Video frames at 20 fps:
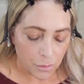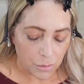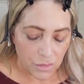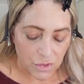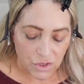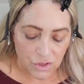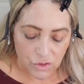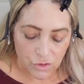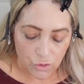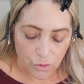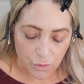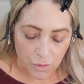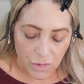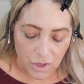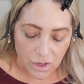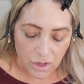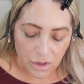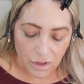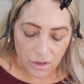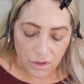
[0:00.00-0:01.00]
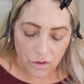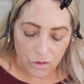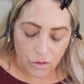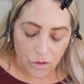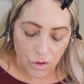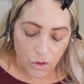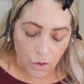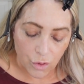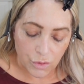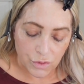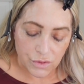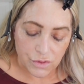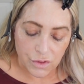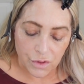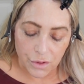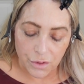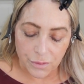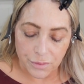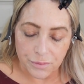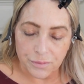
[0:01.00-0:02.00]
Let me zoom in a little
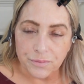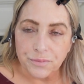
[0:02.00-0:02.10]
closer.